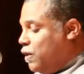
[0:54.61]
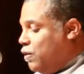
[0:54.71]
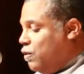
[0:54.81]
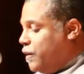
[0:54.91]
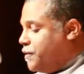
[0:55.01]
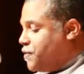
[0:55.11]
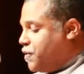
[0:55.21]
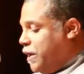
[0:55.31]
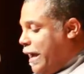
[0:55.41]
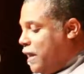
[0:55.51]
who is
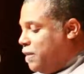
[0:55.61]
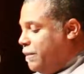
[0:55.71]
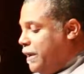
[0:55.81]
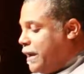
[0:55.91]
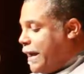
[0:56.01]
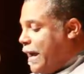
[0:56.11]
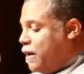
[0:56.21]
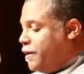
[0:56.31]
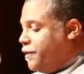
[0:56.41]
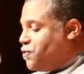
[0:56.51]
the Alameda
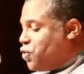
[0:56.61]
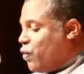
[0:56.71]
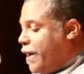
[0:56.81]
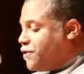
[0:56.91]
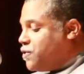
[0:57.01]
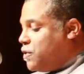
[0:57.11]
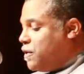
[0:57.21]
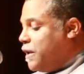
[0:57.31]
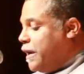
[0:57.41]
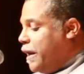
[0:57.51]
County's
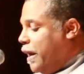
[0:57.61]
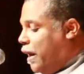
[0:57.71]
Director